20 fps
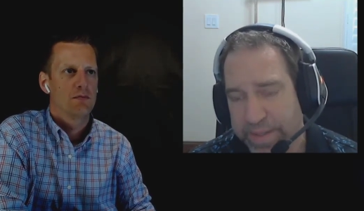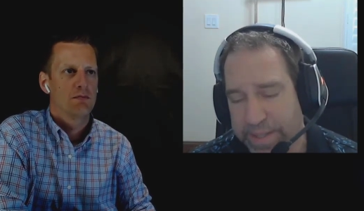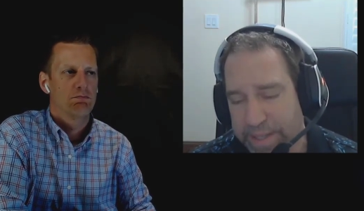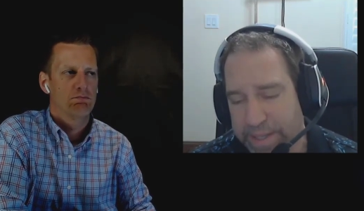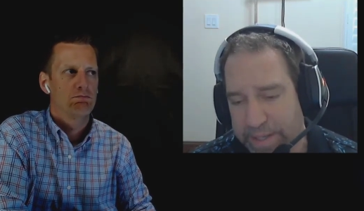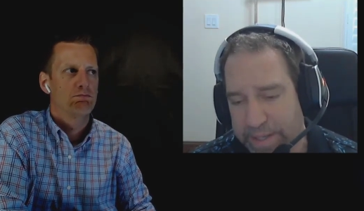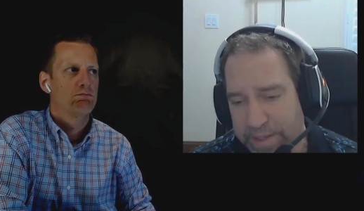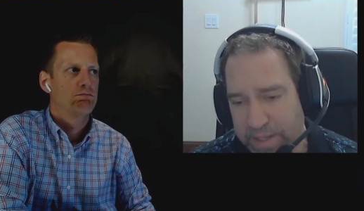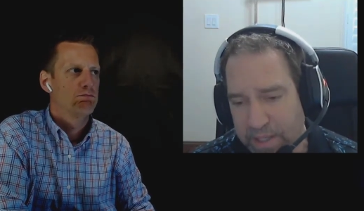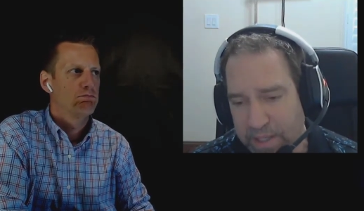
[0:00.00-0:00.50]

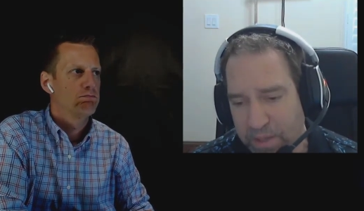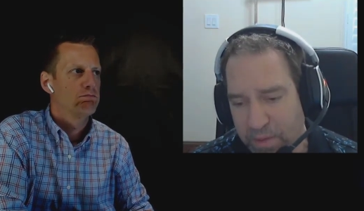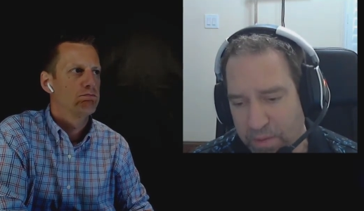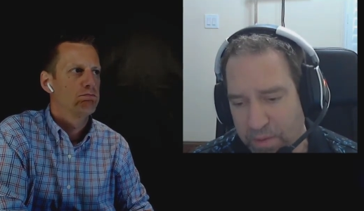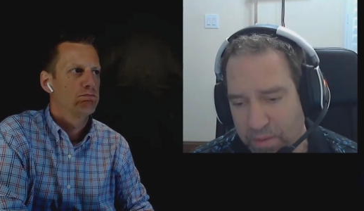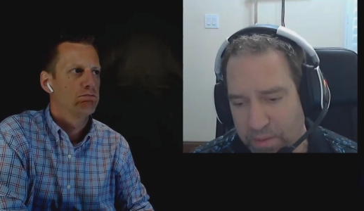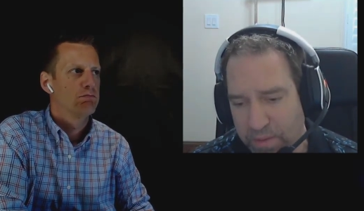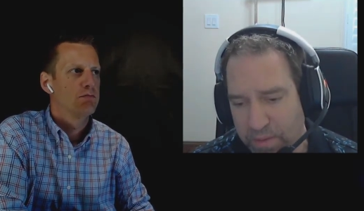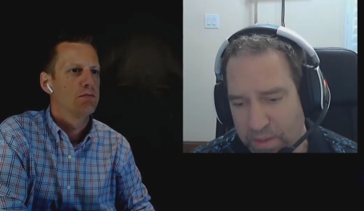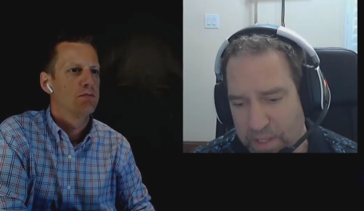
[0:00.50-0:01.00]
Speaker 1: Uh,
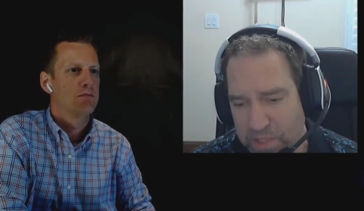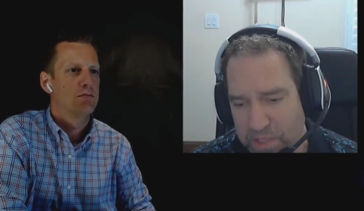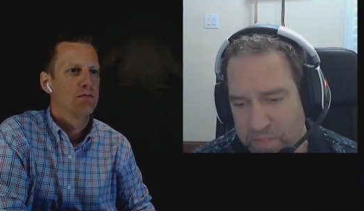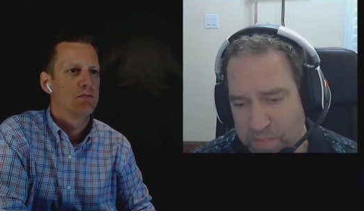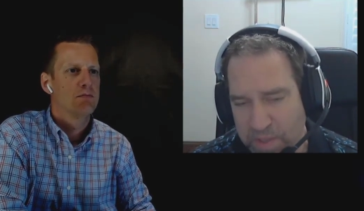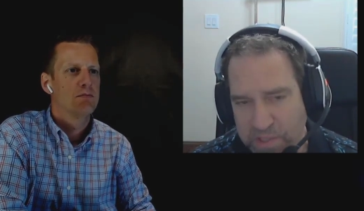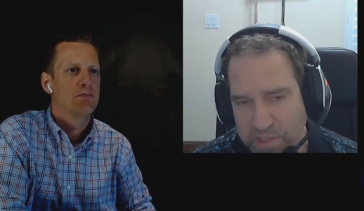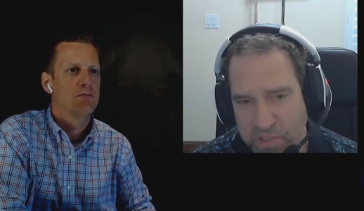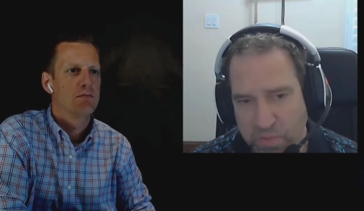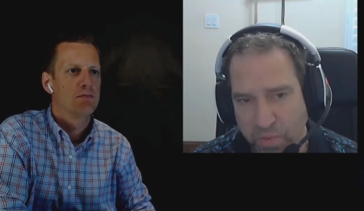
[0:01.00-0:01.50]
either his
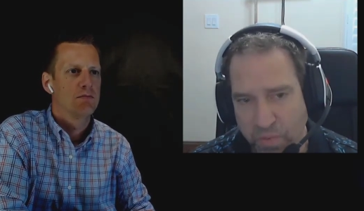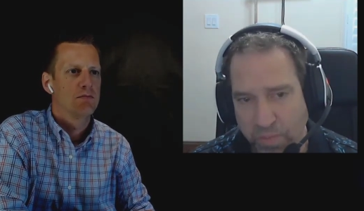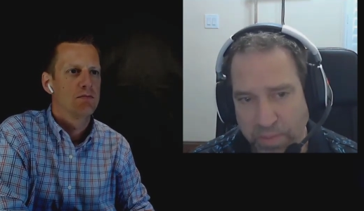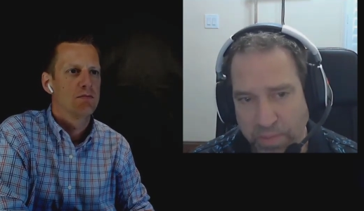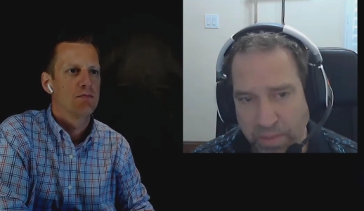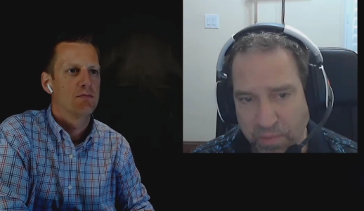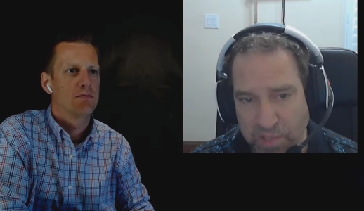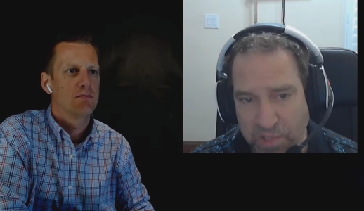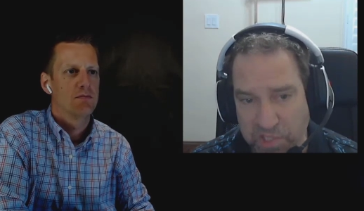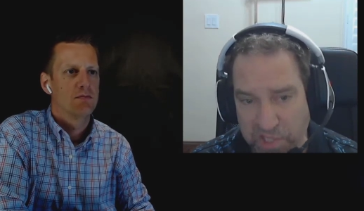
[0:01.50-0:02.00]
message won't
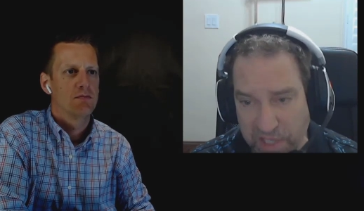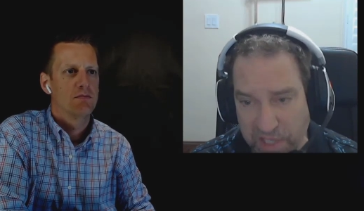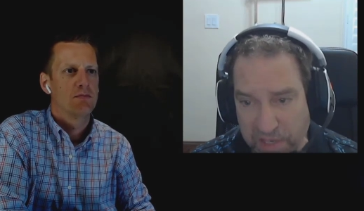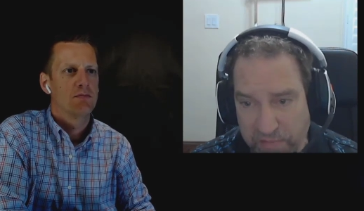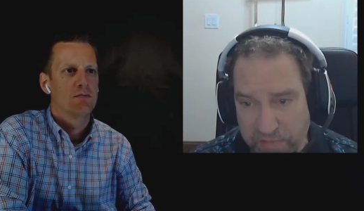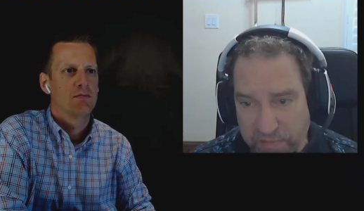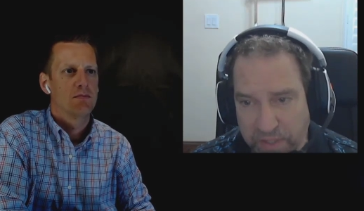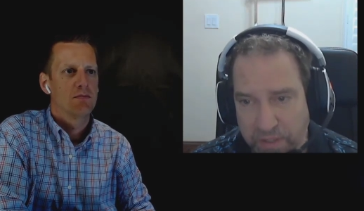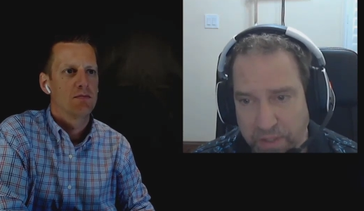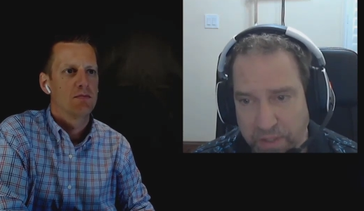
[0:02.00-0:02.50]
be
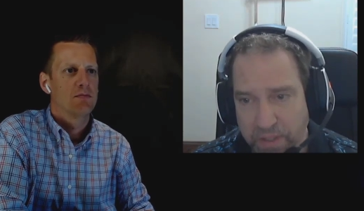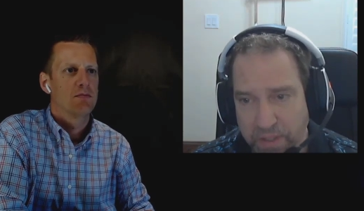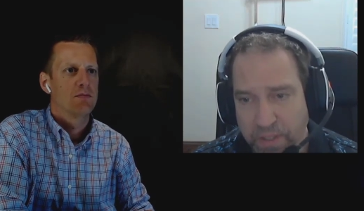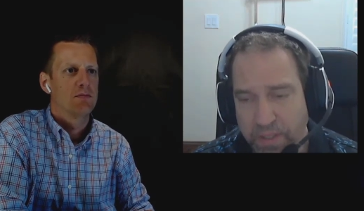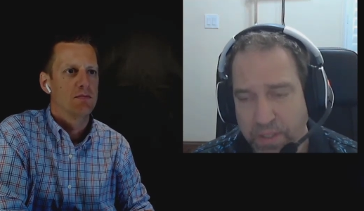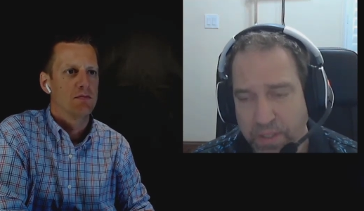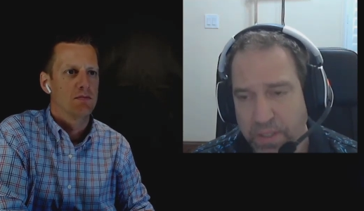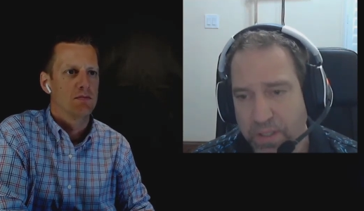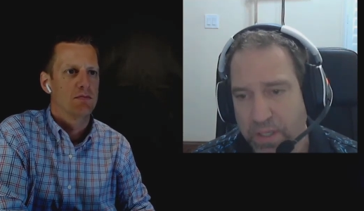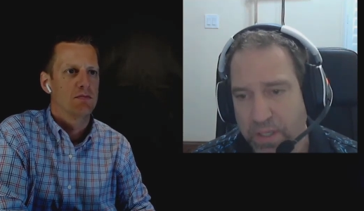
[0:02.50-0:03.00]
received, mm-hmm.